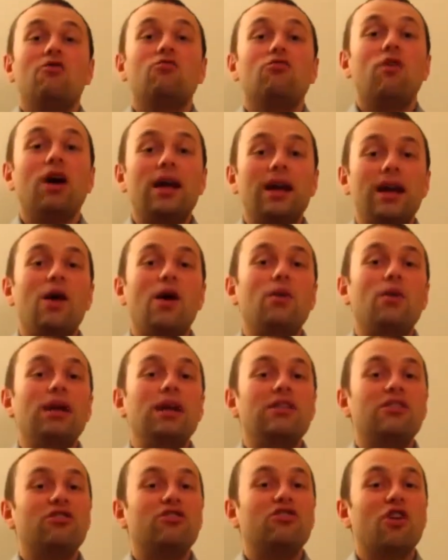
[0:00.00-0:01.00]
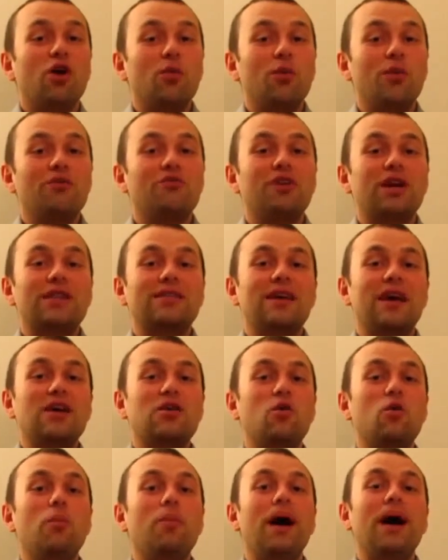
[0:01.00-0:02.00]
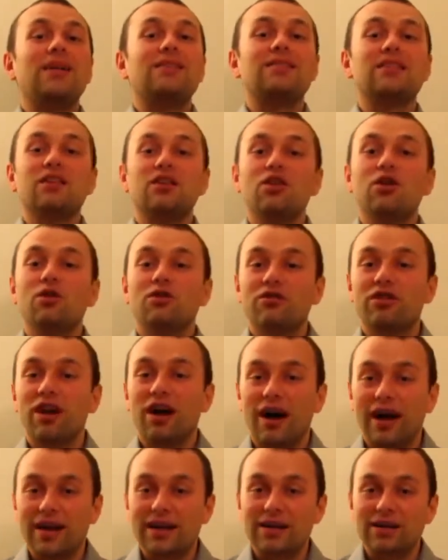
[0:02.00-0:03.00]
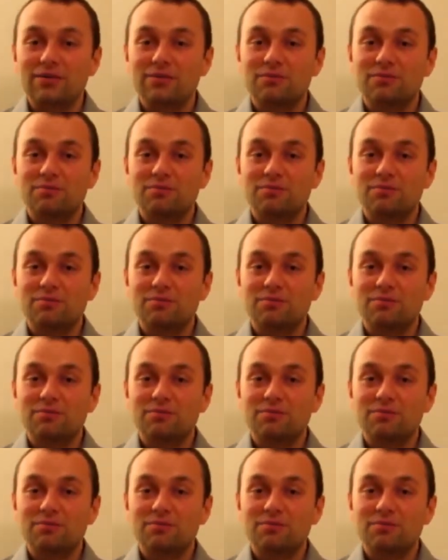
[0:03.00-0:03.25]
Right now we need to show you what a rectangle pattern looks like.